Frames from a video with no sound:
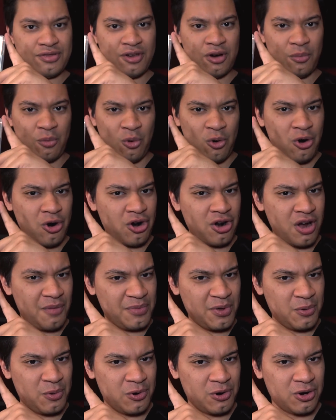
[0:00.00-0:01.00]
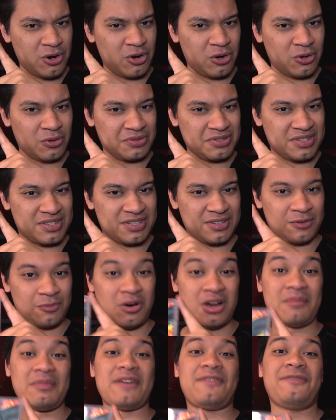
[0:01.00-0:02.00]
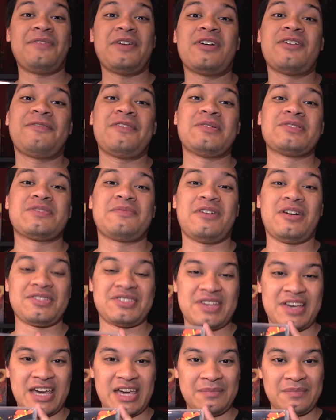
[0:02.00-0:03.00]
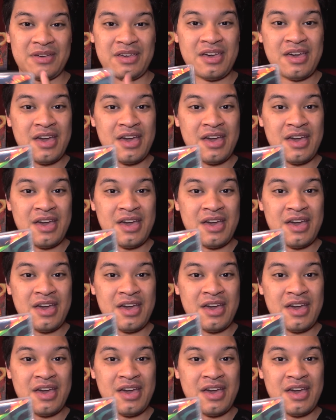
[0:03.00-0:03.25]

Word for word: The War of the Worlds, one of my favorite films of all time.